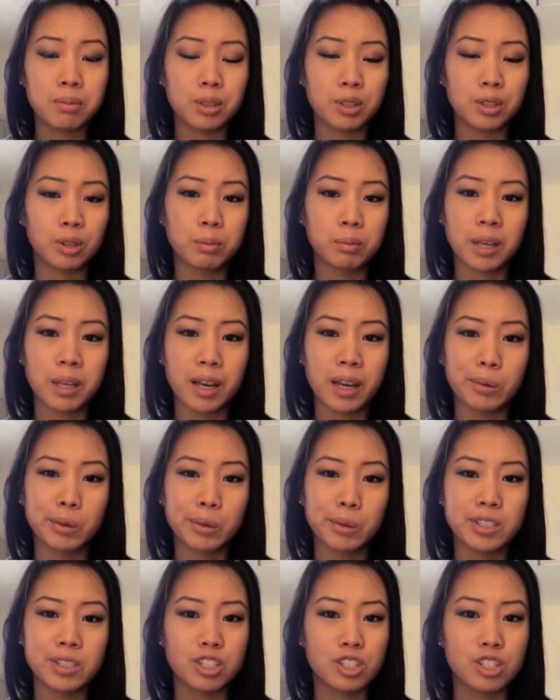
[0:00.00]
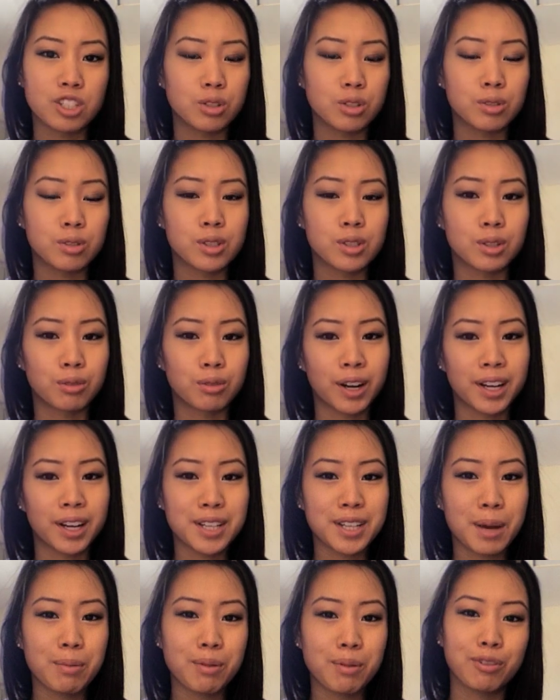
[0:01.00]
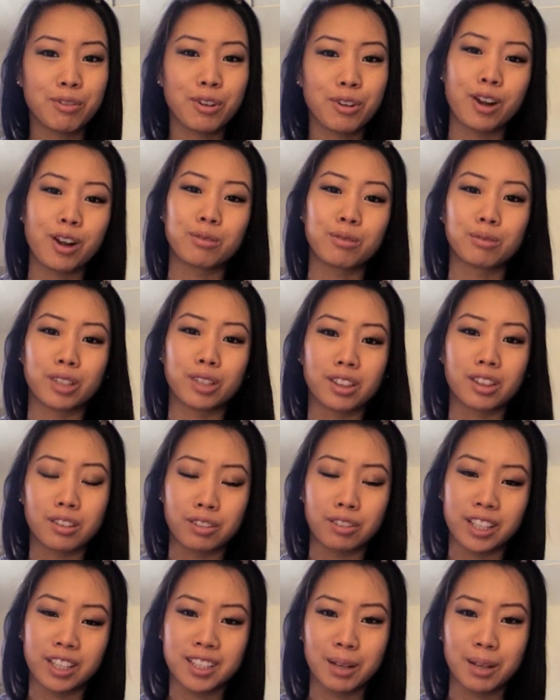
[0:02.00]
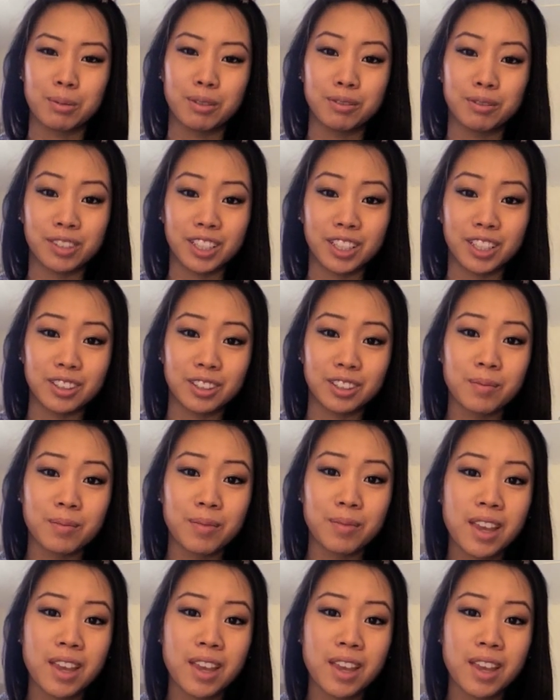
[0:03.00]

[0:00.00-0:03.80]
you'll be able to choose the right type of yarn with the right type of needle.